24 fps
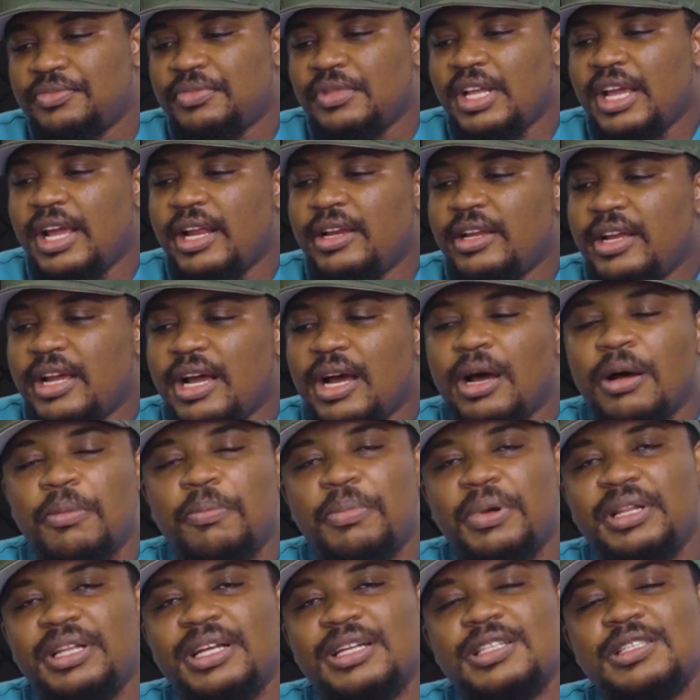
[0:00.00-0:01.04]
earlier,
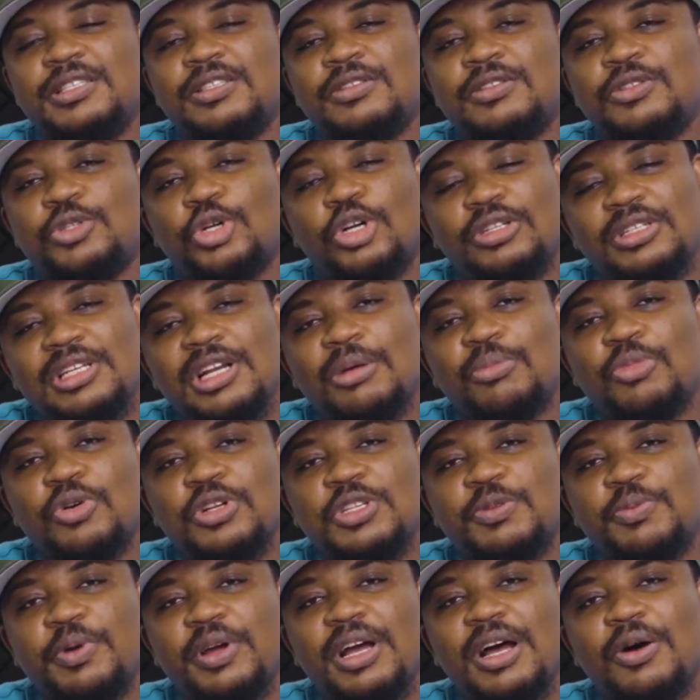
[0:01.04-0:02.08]
but then Tottenham
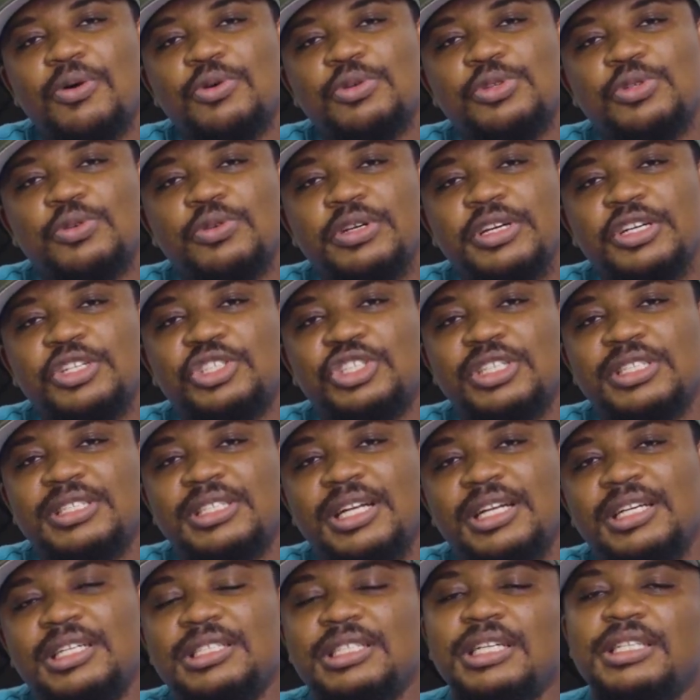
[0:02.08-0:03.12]
Hotspur are also
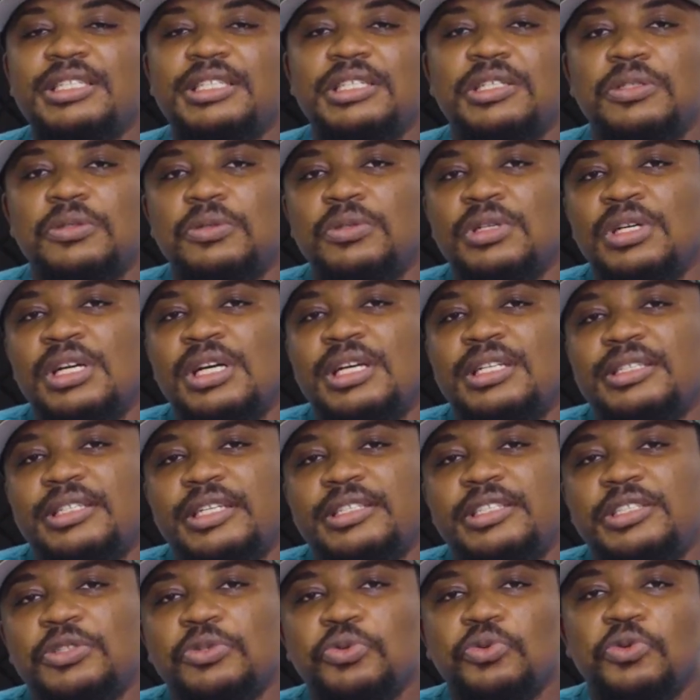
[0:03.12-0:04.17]
interested in the deal. The
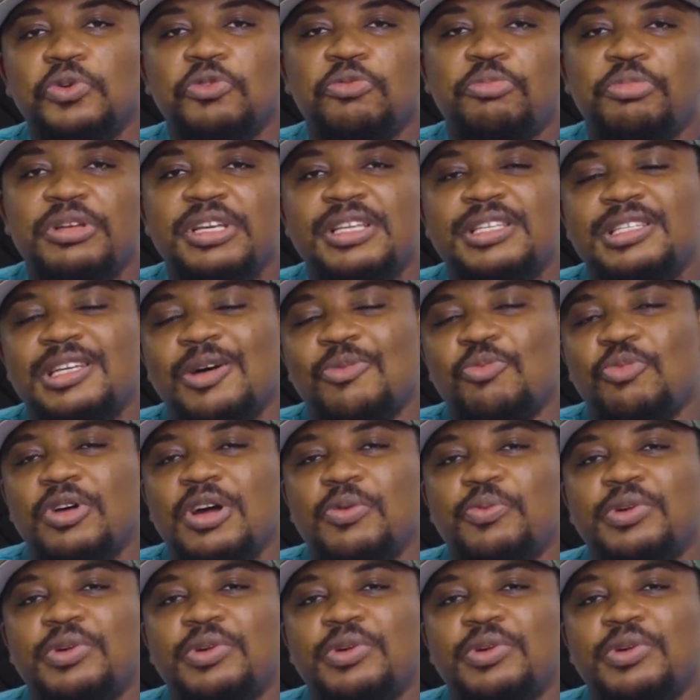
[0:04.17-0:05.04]
deal could be somewhere